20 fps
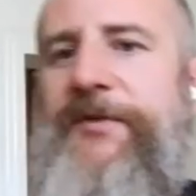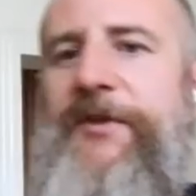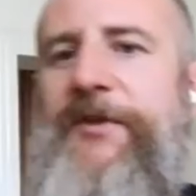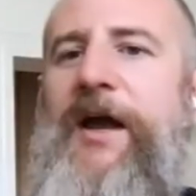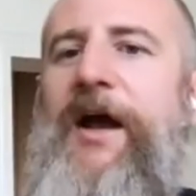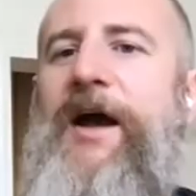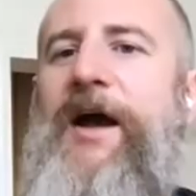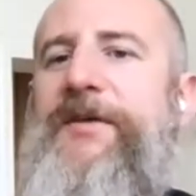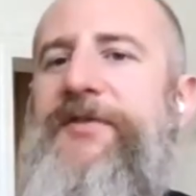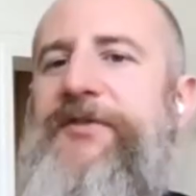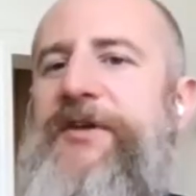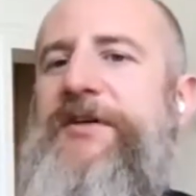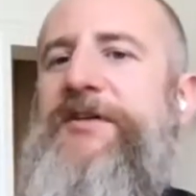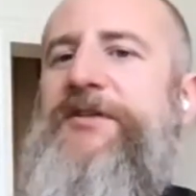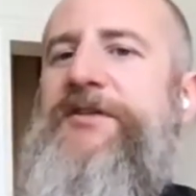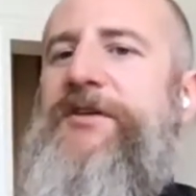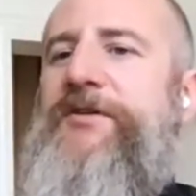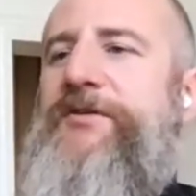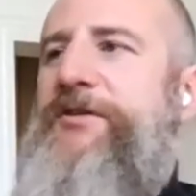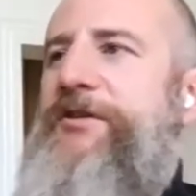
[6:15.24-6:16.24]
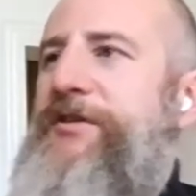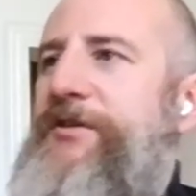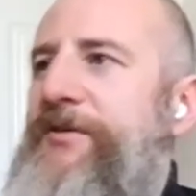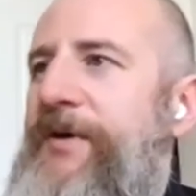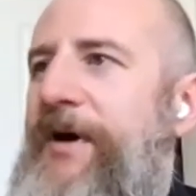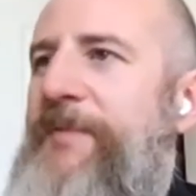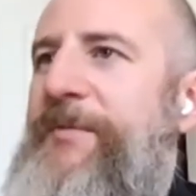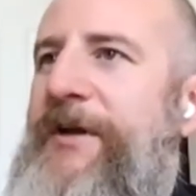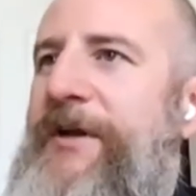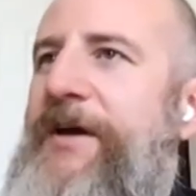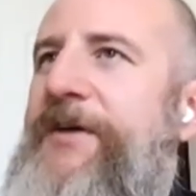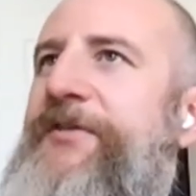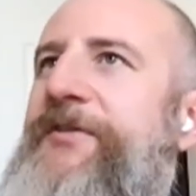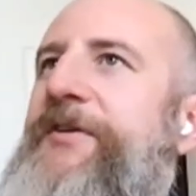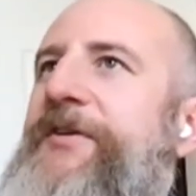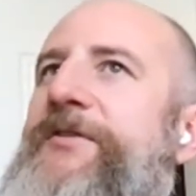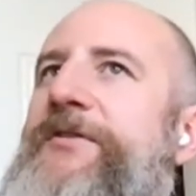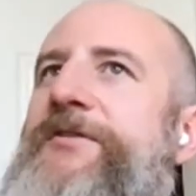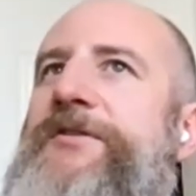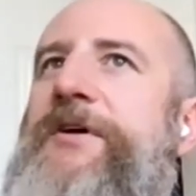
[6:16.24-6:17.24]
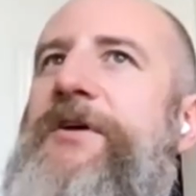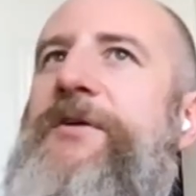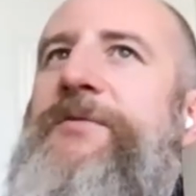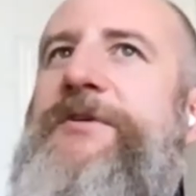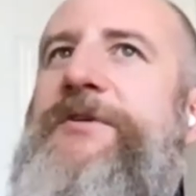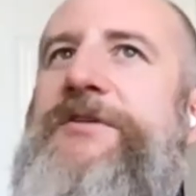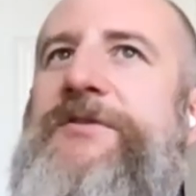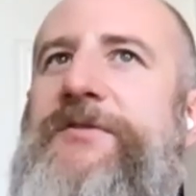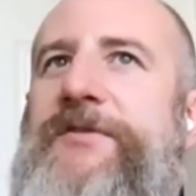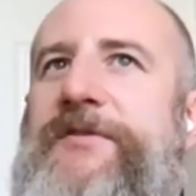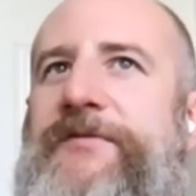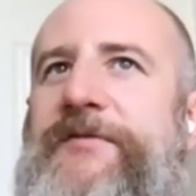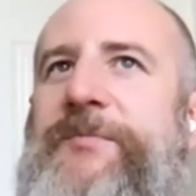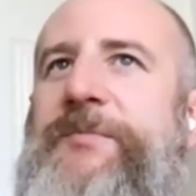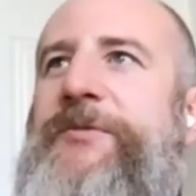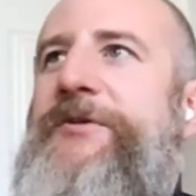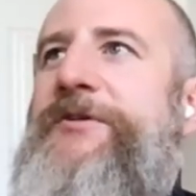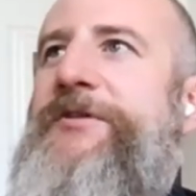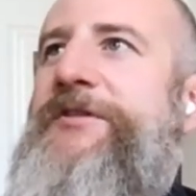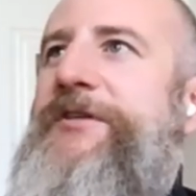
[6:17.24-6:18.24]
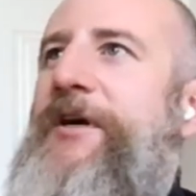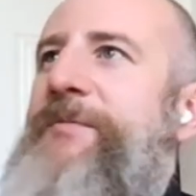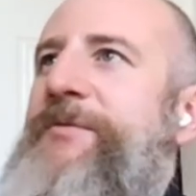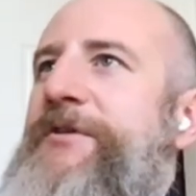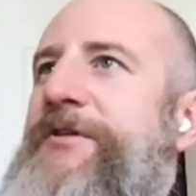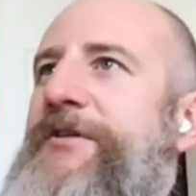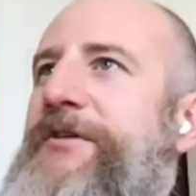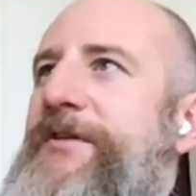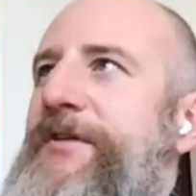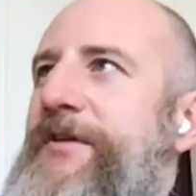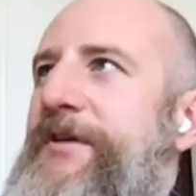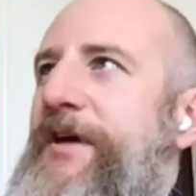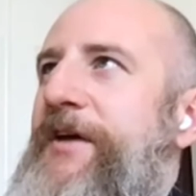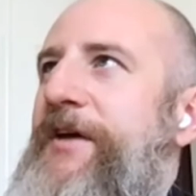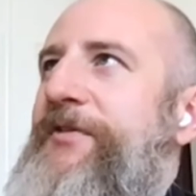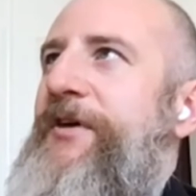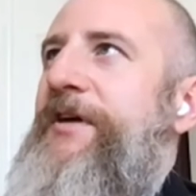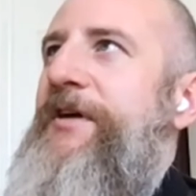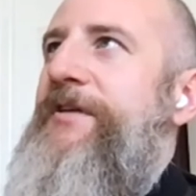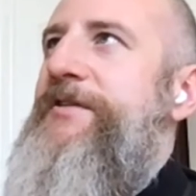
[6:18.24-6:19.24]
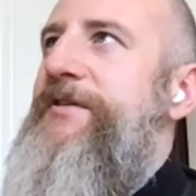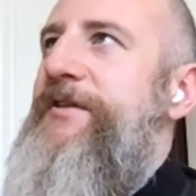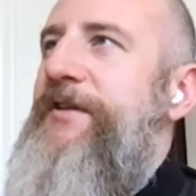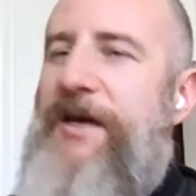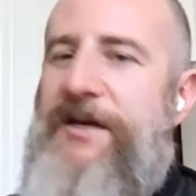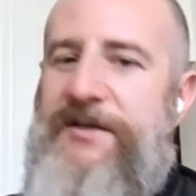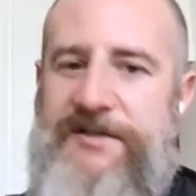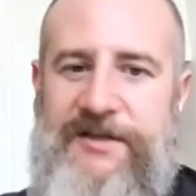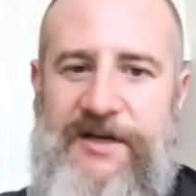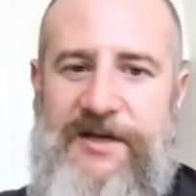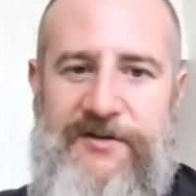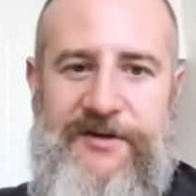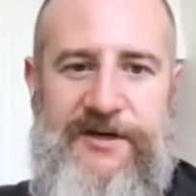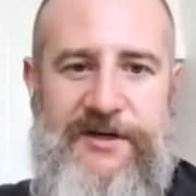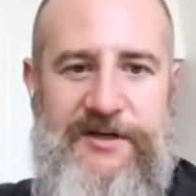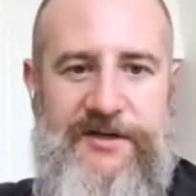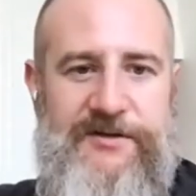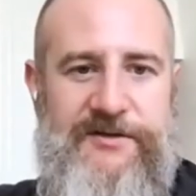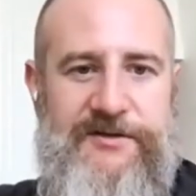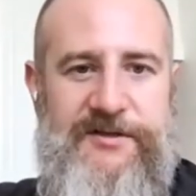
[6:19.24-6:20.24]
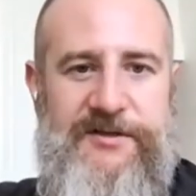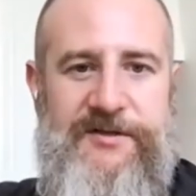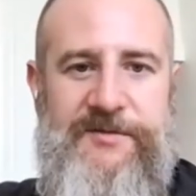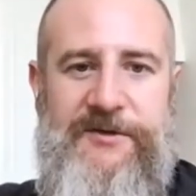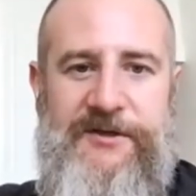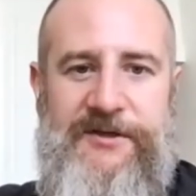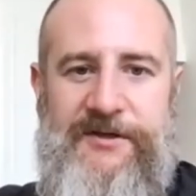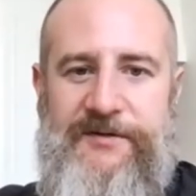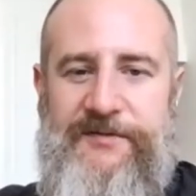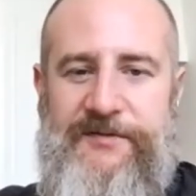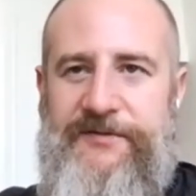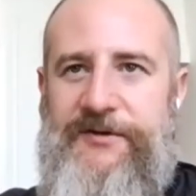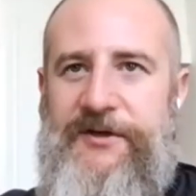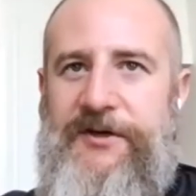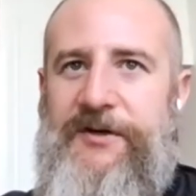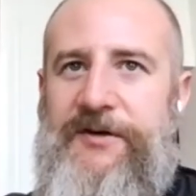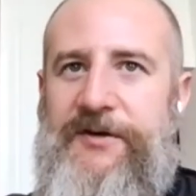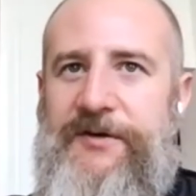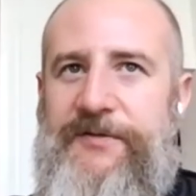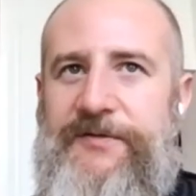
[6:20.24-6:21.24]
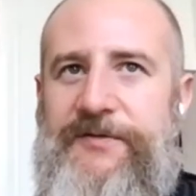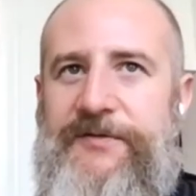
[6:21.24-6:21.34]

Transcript: I think so too. I think there's always sort of a perception. I think it's less now than it used to be of oh,